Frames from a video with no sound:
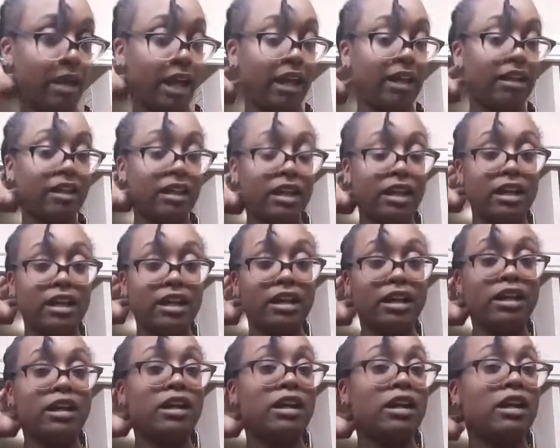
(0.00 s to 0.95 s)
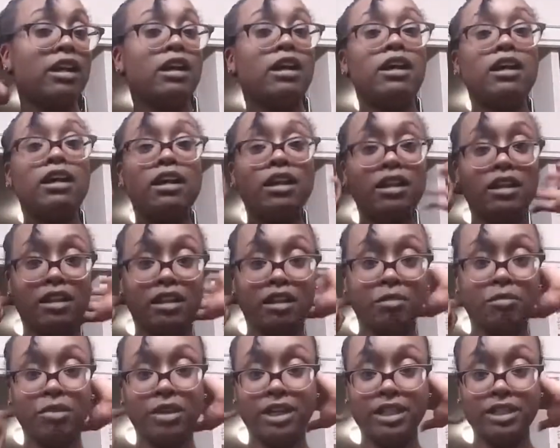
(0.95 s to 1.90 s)
back there, and then
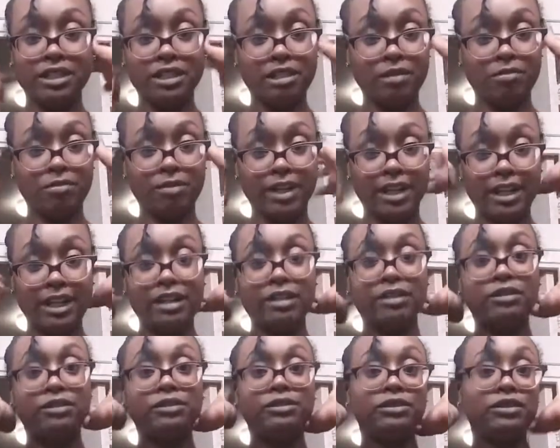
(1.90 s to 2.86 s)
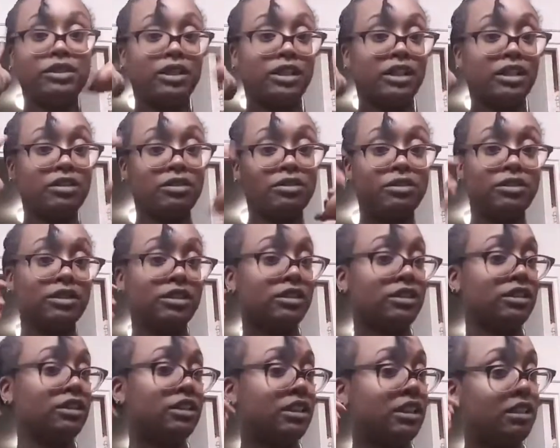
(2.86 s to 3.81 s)
your braids come right out. And all you gotta do is
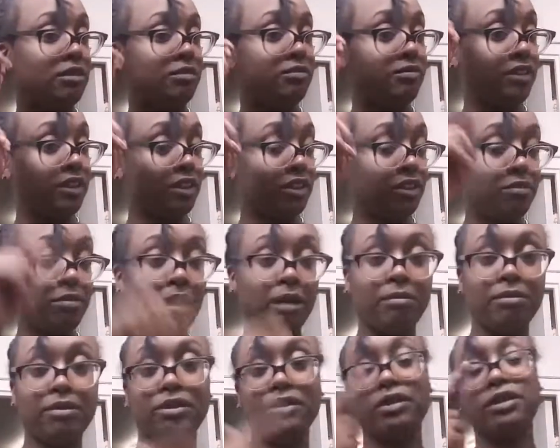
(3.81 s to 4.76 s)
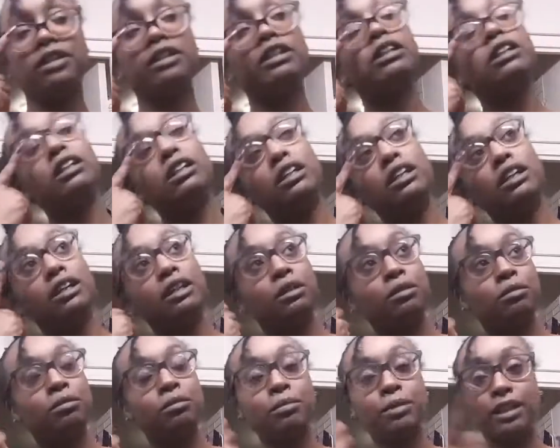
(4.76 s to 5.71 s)
just keep further and pop the thread
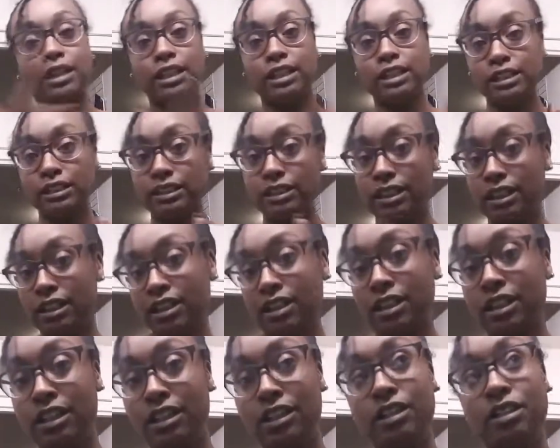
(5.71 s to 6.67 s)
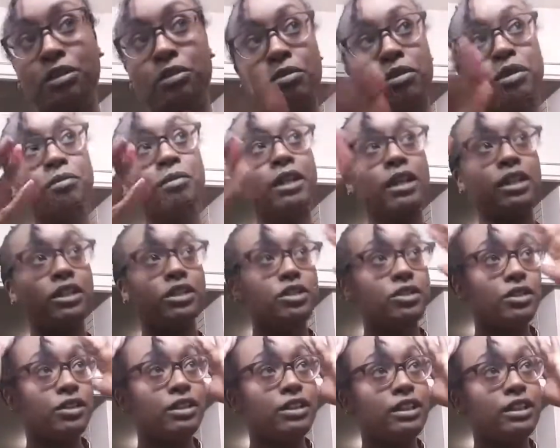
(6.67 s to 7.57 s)
up, because you want to make sure